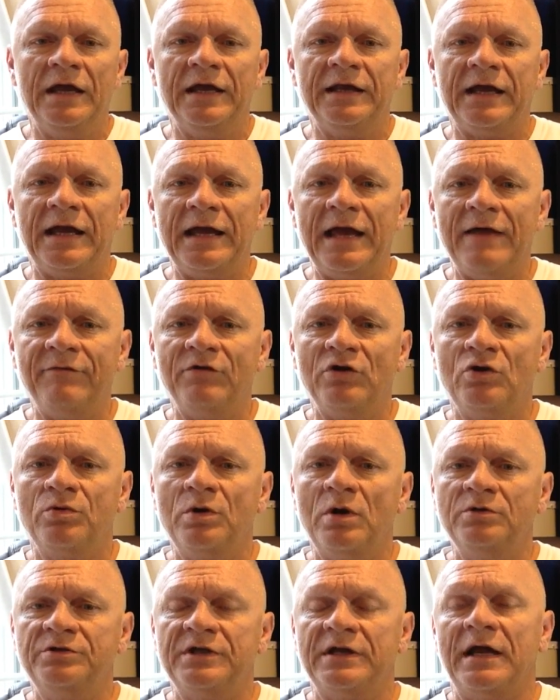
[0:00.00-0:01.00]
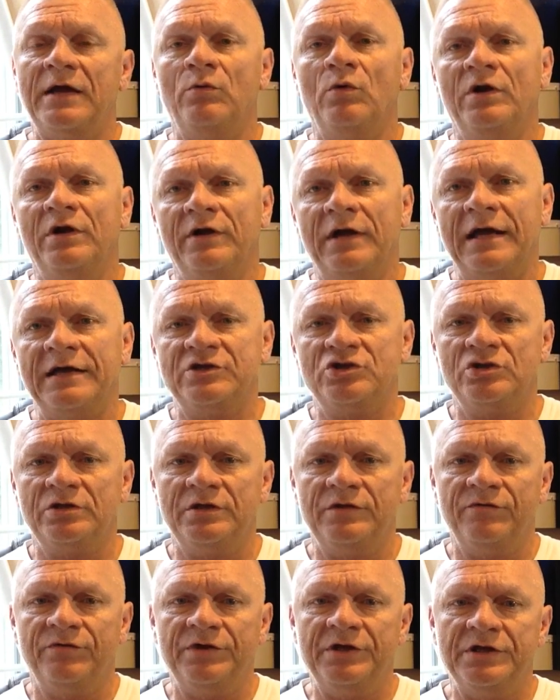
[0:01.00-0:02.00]
And I have a quote that I want to
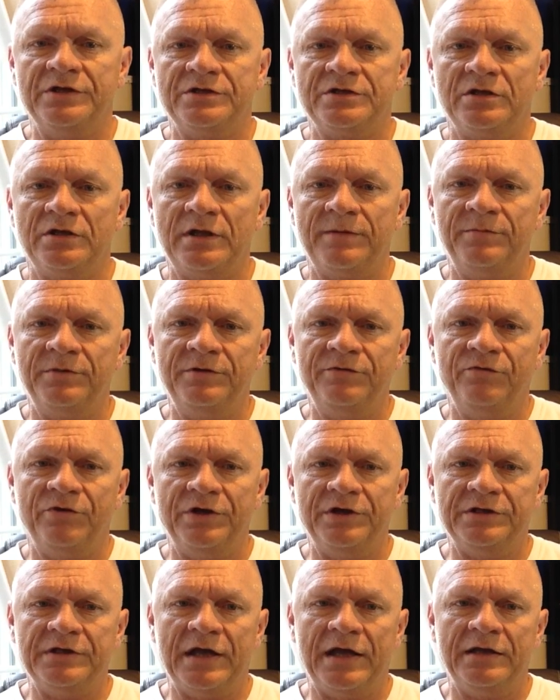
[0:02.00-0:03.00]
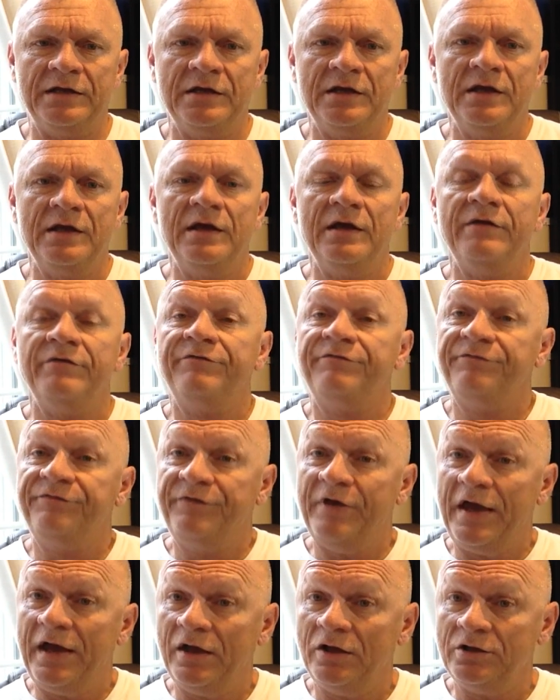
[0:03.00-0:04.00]
actually read, so let me read that.
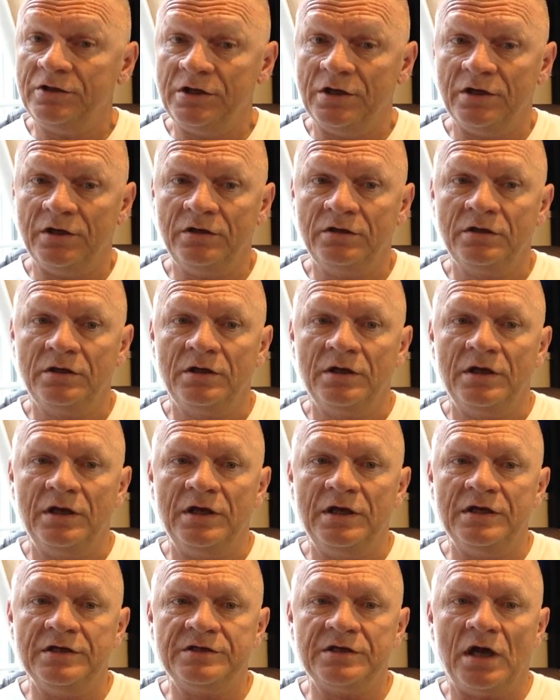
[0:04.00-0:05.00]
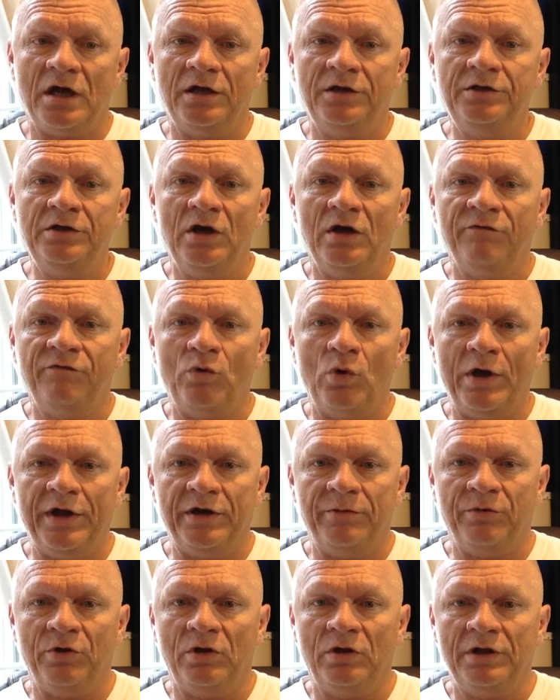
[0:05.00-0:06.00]
Failure is
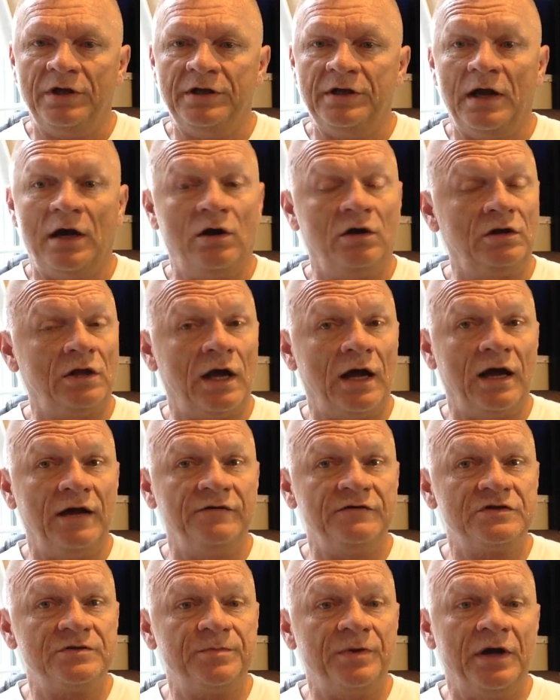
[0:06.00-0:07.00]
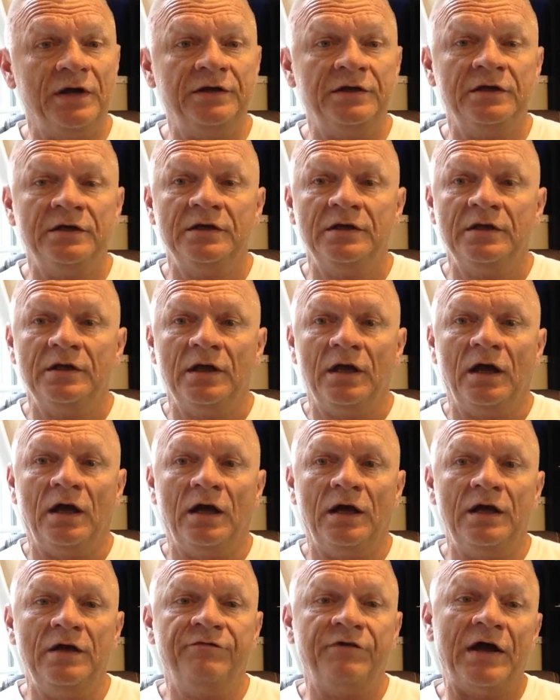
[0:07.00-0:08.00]
unavoidable in our lives, but
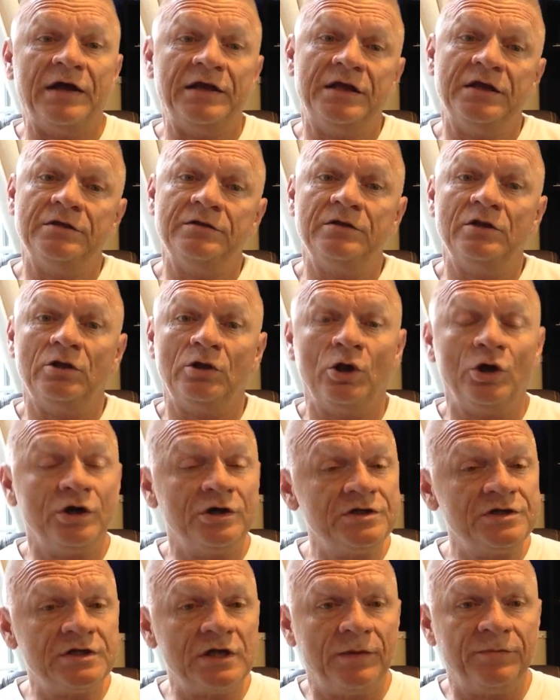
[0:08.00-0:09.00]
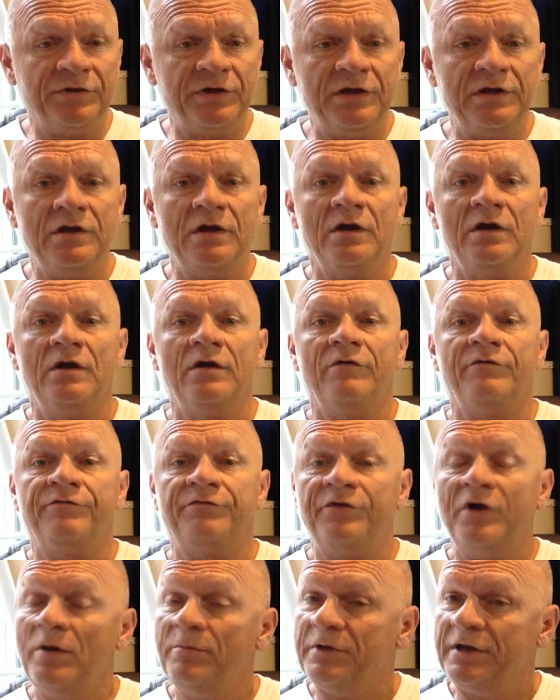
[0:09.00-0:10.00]
if I can learn something
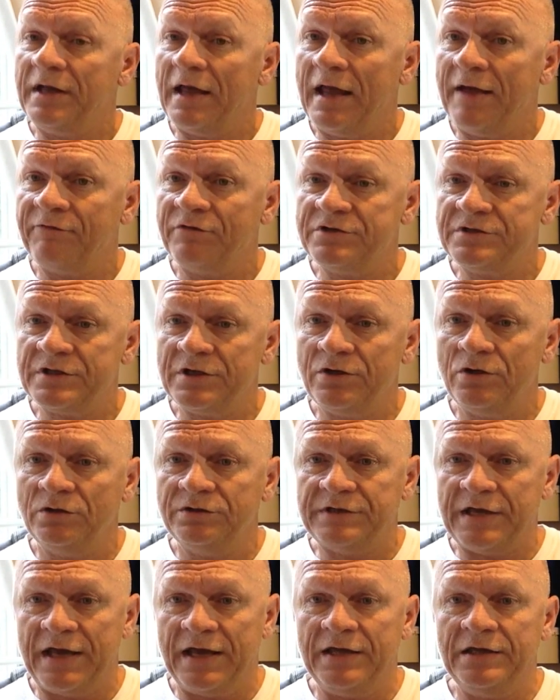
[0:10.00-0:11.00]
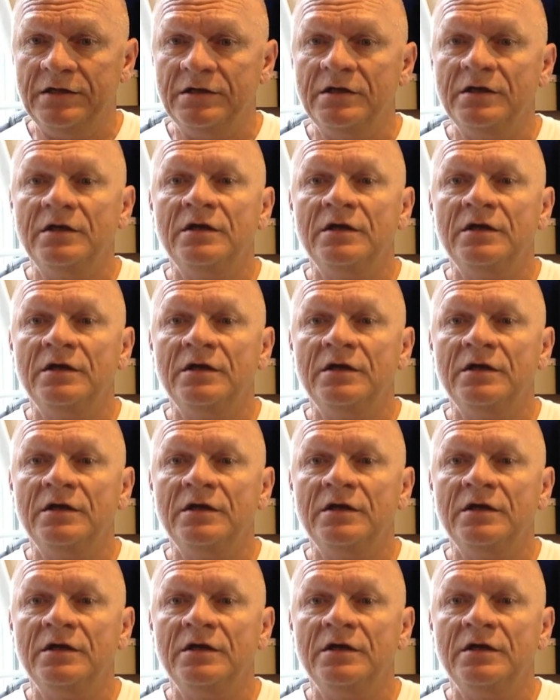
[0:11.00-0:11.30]
from it every single day,